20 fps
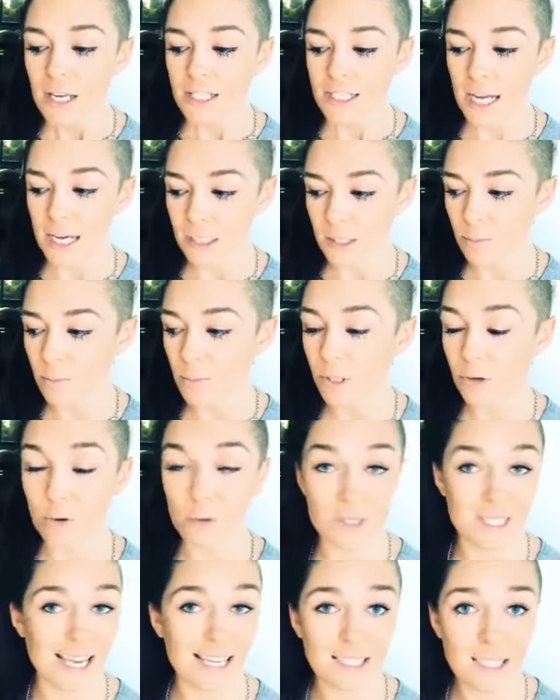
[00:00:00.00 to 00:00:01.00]
tag them below or
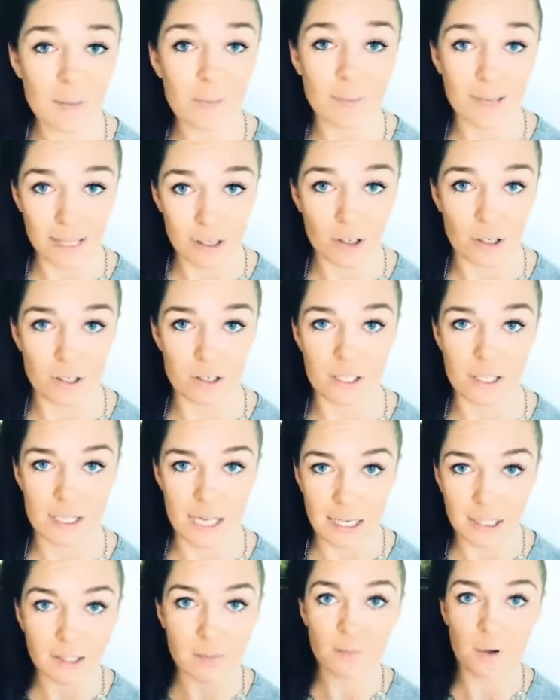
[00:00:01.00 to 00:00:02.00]
tag their parents
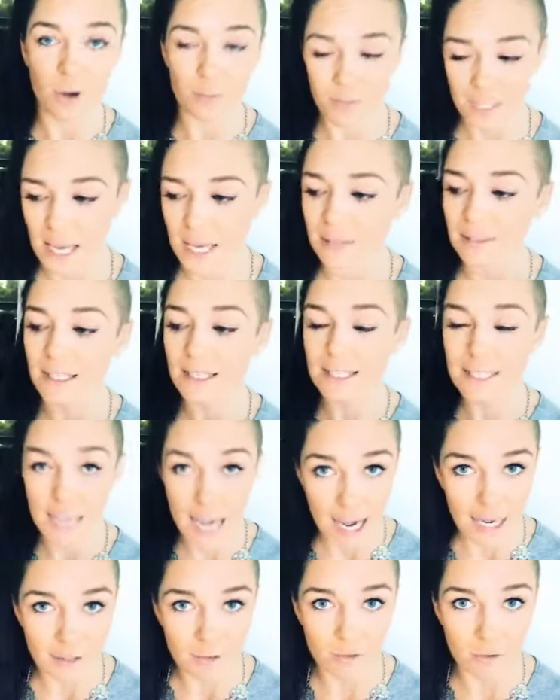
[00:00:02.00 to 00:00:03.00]
tag their mom tag their
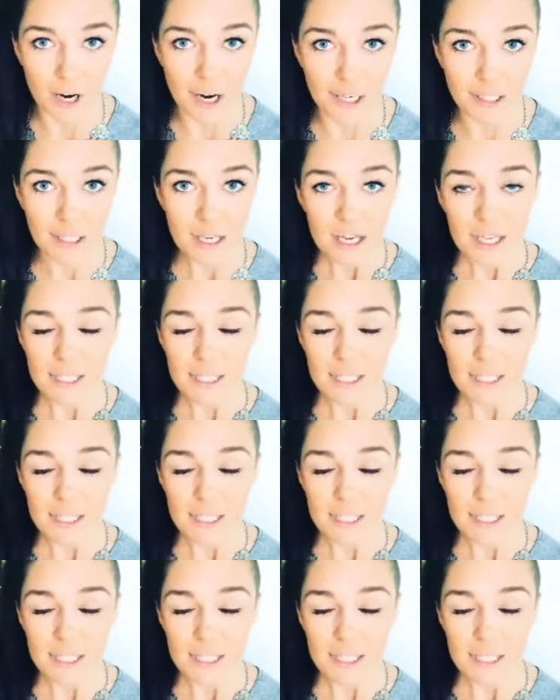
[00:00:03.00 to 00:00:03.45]
dad right